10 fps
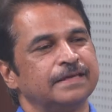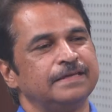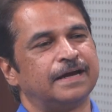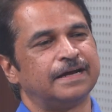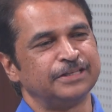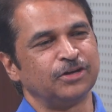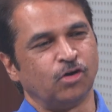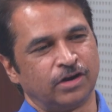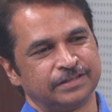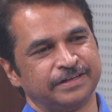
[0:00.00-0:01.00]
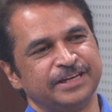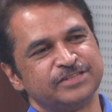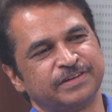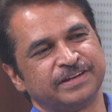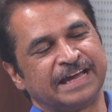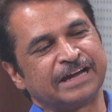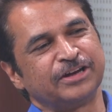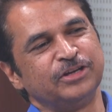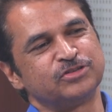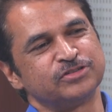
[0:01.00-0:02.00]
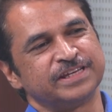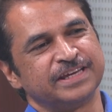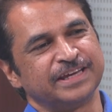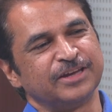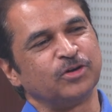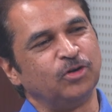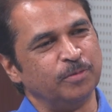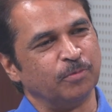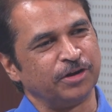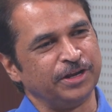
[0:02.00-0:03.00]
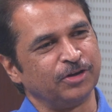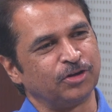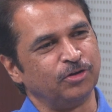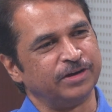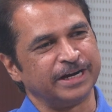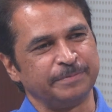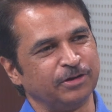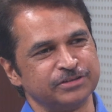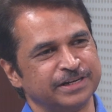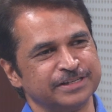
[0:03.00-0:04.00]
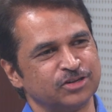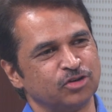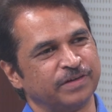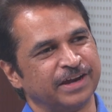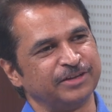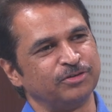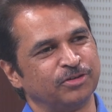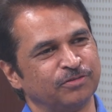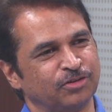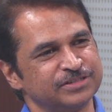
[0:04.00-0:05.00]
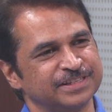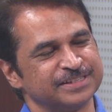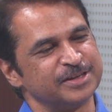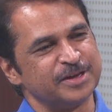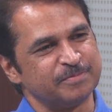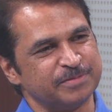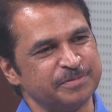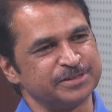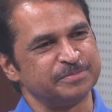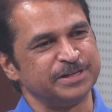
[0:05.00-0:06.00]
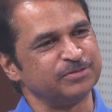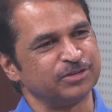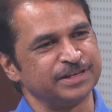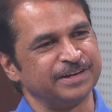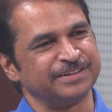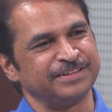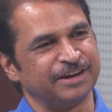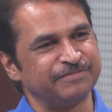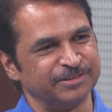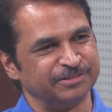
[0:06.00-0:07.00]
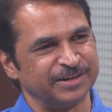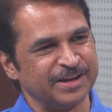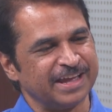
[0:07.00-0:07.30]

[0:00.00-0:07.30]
Yeah, I think gone are the days when anchor used to say good morning or good night because he doesn't know when are you going to watch this. Maybe somebody is watching it in the afternoon.